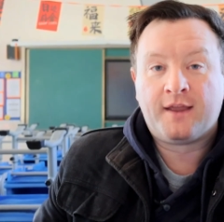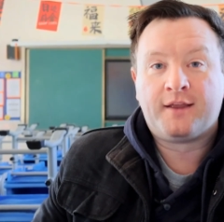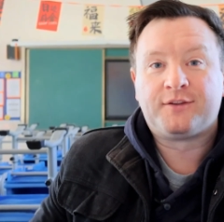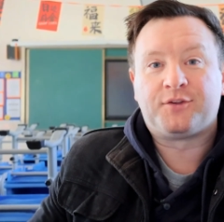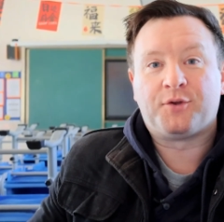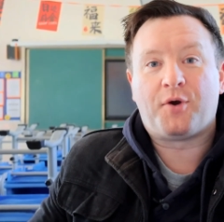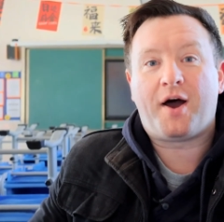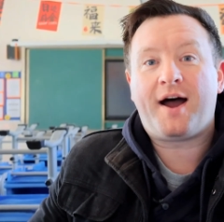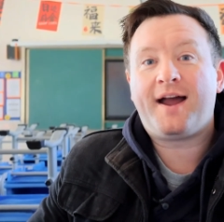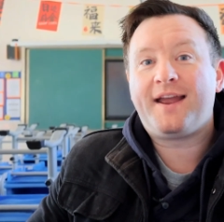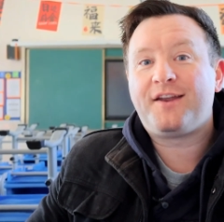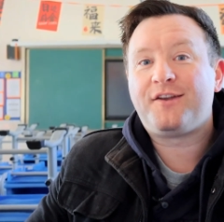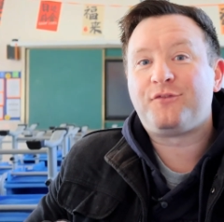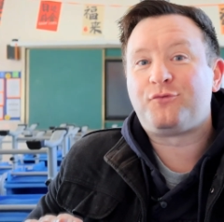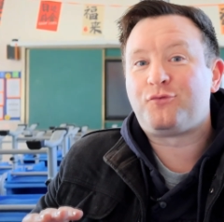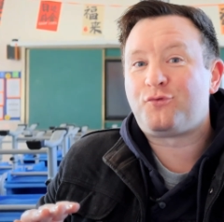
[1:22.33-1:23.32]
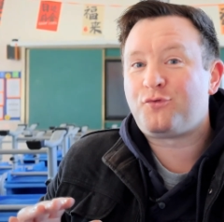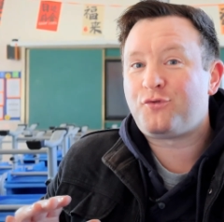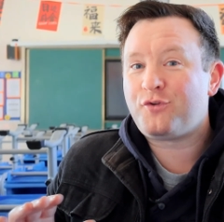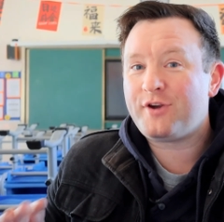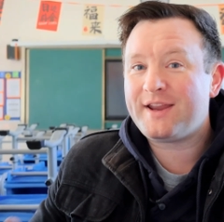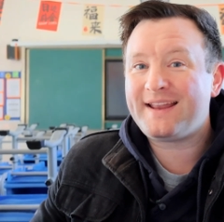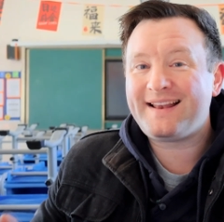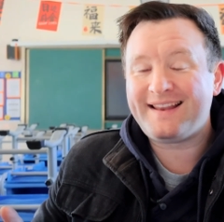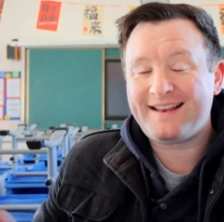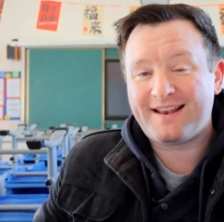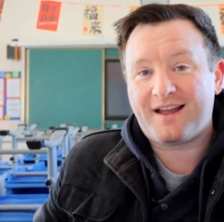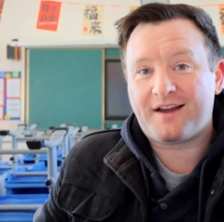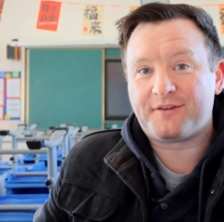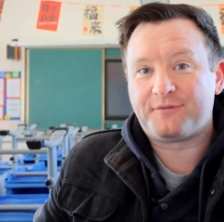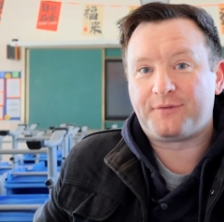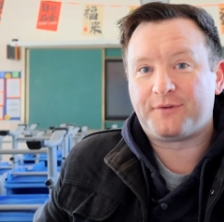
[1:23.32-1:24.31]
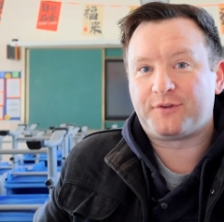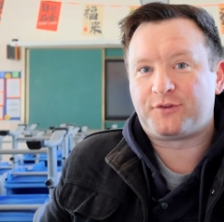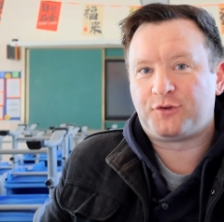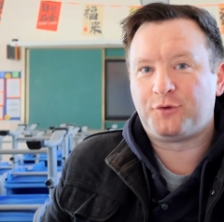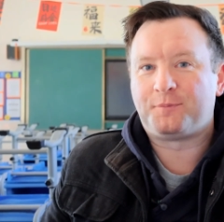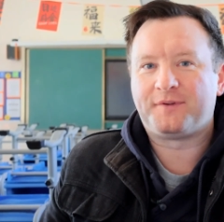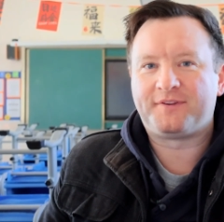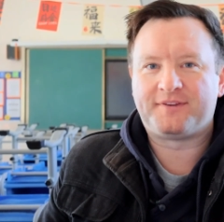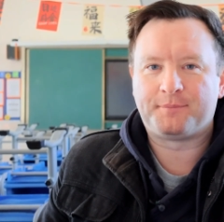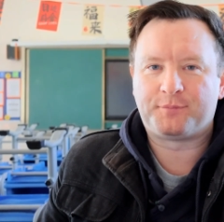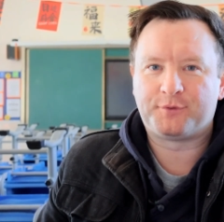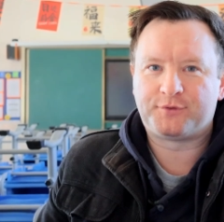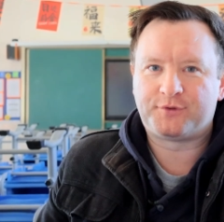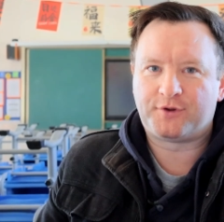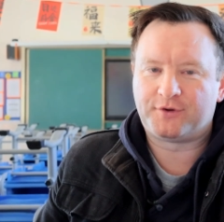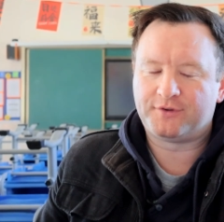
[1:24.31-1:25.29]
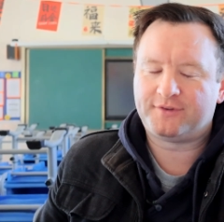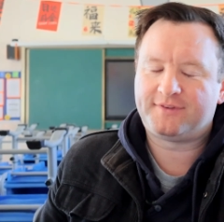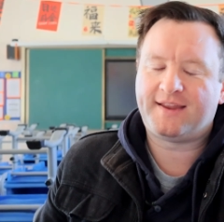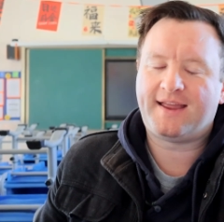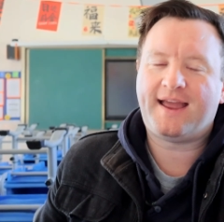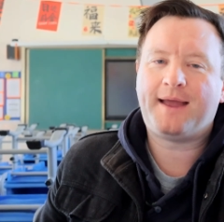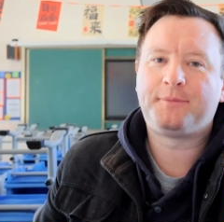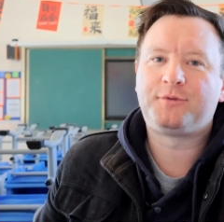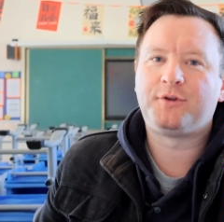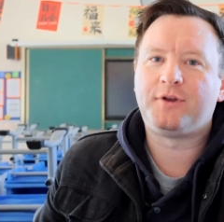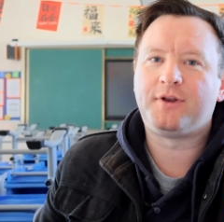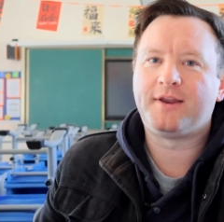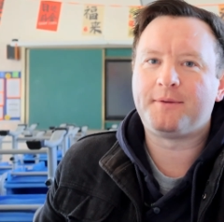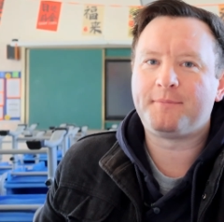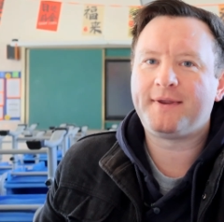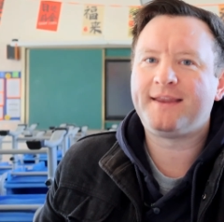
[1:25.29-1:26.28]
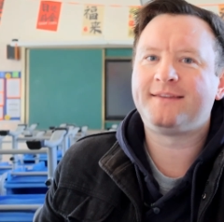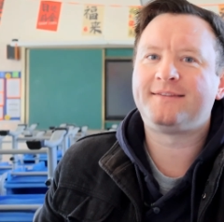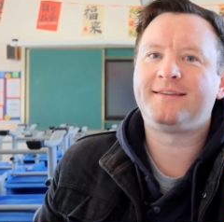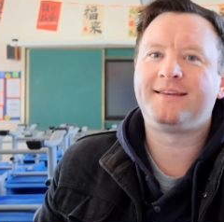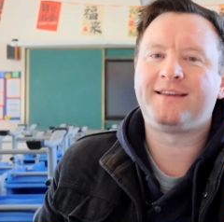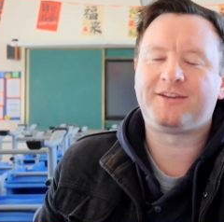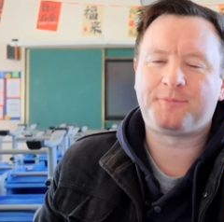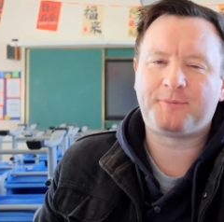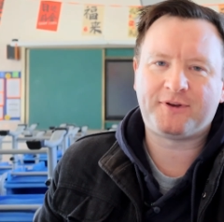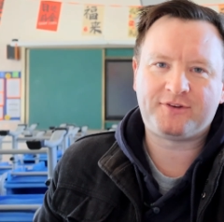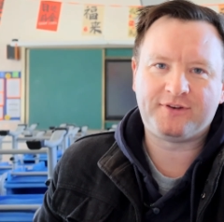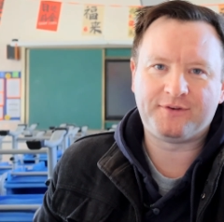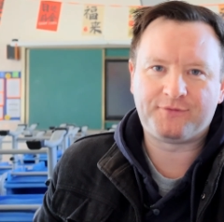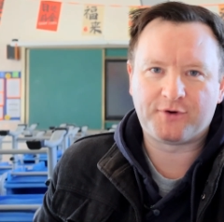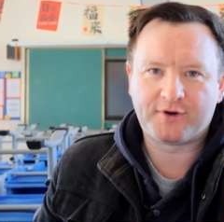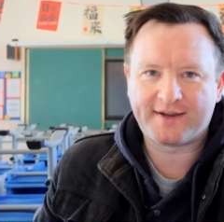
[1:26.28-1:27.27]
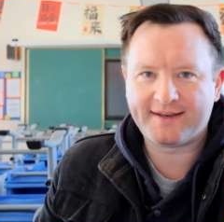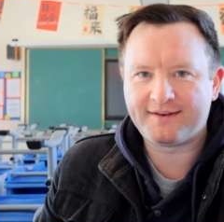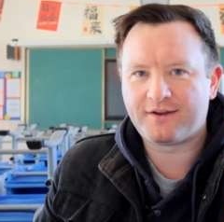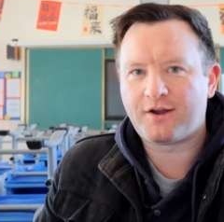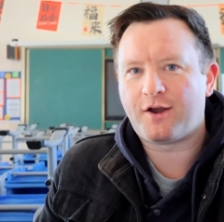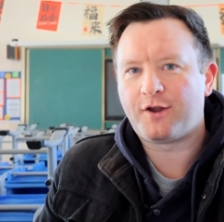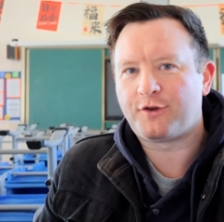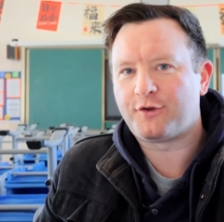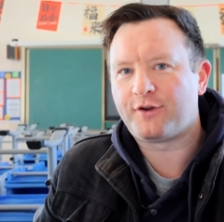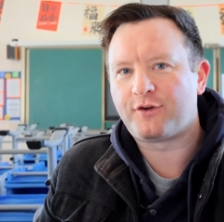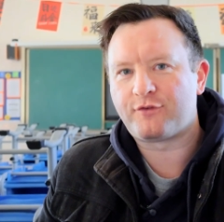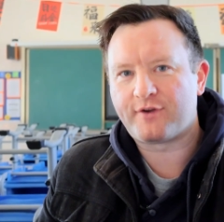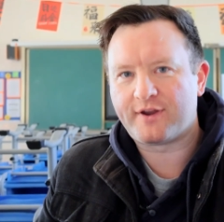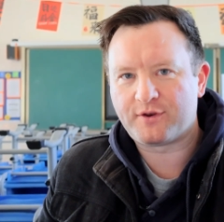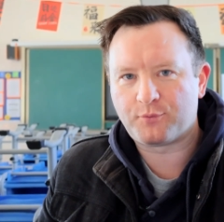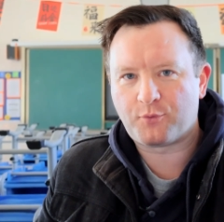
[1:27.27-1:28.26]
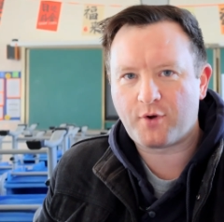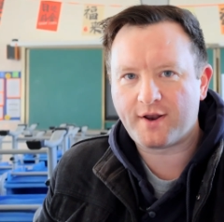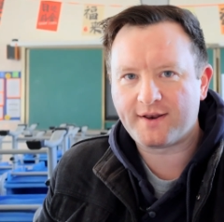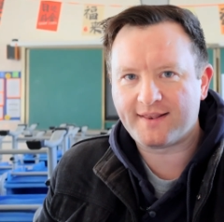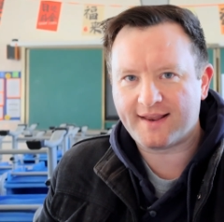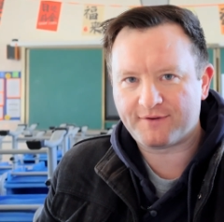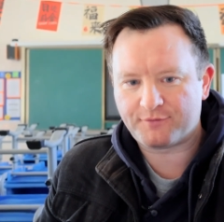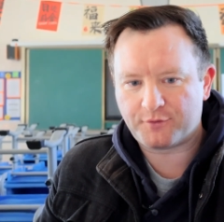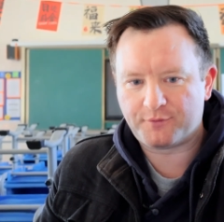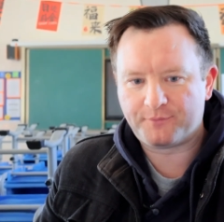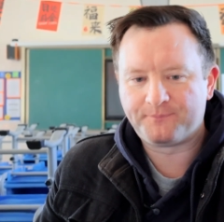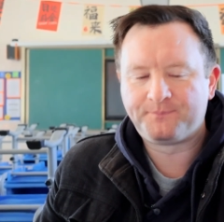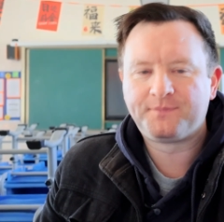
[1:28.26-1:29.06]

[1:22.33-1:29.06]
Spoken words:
So I really love super simple songs. They're absolutely amazing, especially for kindergarten and grade 1 level.